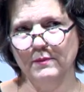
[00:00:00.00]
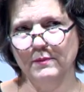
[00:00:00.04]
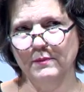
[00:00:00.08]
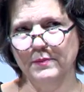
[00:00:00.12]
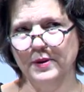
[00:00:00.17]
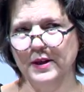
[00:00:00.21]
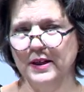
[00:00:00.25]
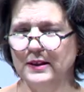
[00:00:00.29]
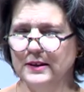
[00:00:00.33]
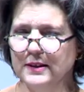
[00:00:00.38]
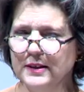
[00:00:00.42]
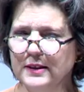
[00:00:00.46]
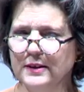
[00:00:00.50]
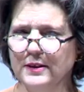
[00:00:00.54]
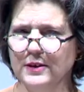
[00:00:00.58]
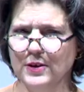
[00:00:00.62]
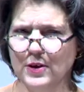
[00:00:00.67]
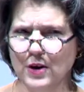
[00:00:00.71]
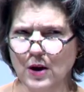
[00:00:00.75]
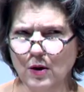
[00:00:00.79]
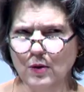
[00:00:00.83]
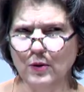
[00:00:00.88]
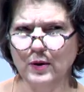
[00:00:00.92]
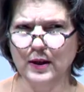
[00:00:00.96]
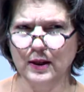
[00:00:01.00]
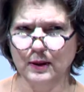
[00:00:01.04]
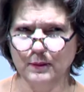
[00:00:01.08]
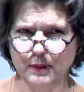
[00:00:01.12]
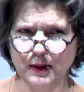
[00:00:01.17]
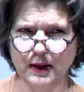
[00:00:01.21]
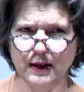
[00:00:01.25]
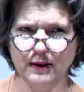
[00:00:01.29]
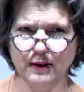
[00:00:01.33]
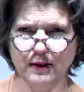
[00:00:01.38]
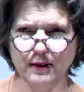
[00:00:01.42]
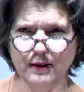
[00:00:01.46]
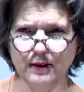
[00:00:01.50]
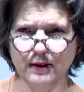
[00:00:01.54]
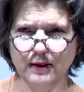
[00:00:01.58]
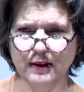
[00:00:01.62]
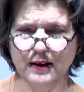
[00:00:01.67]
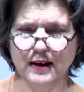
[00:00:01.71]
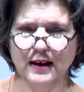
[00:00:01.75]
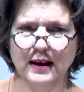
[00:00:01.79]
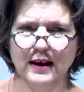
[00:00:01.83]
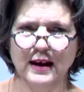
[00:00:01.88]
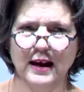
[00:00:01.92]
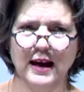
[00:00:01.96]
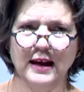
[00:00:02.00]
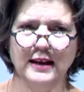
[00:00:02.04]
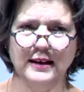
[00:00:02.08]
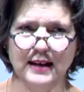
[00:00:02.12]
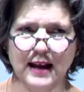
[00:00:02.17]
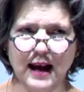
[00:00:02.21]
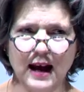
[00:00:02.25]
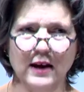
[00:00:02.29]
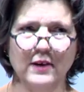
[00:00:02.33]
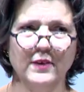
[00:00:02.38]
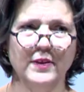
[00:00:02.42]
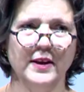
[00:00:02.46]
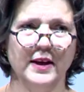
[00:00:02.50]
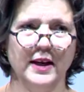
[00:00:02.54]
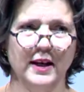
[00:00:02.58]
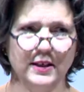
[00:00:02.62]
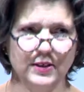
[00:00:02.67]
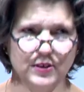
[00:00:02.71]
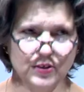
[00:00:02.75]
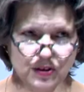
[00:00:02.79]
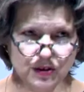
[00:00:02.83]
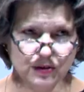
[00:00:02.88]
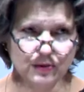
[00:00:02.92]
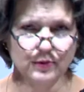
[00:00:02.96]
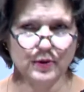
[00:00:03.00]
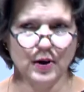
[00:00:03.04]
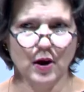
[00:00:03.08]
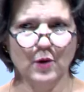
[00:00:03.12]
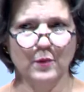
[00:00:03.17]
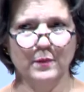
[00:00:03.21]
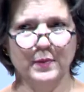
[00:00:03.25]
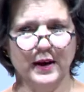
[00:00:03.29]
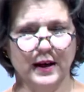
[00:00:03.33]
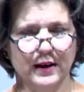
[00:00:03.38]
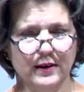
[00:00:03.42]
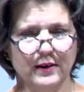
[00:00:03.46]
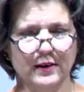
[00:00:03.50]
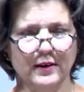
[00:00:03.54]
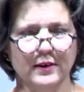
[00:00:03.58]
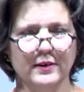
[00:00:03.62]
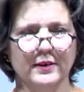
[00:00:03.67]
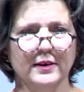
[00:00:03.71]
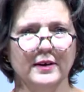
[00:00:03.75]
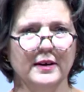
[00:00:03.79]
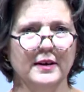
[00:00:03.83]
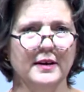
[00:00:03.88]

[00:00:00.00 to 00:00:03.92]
but I didn't know any better. And now that I do know better,